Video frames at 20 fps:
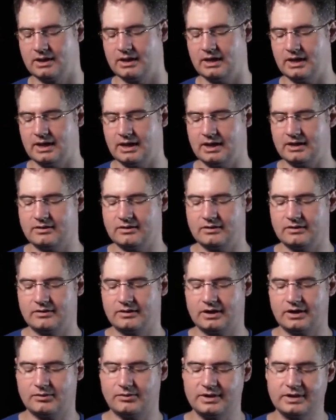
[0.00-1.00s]
and
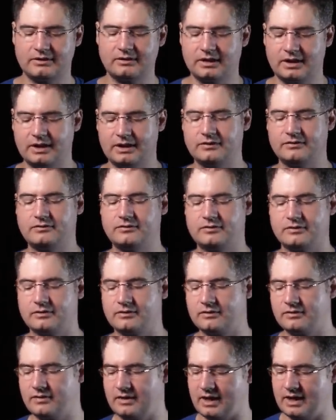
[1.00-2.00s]
then I realized
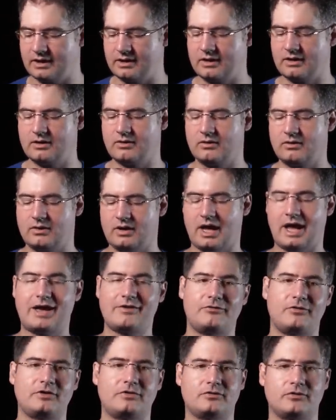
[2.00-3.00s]
that
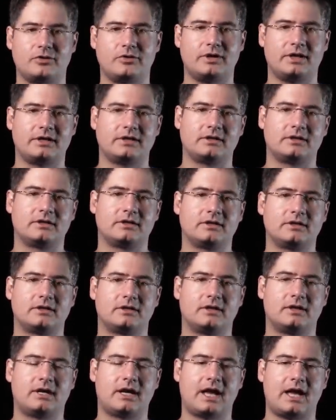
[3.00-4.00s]
halfway through it,
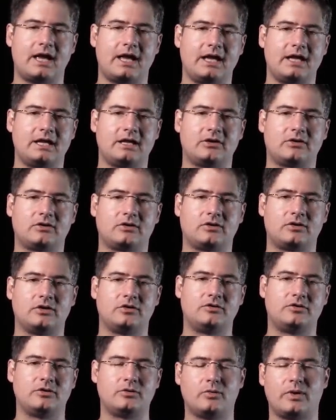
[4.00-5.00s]
I could
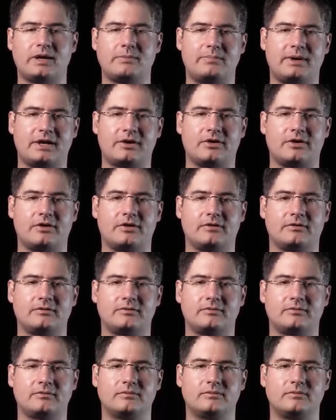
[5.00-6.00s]
do way better
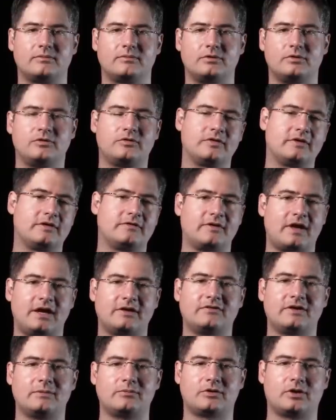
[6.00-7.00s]
using the exact
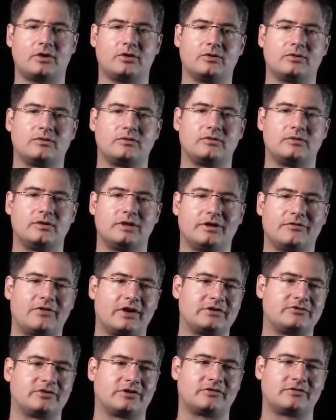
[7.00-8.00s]
same code if I
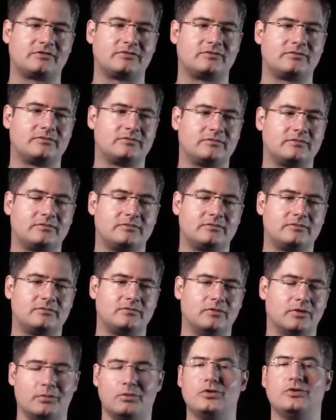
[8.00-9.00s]
just
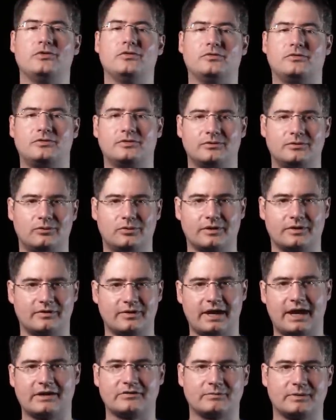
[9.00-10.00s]
removed one of the
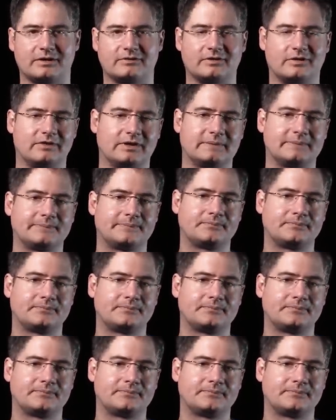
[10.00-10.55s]
aspects of it.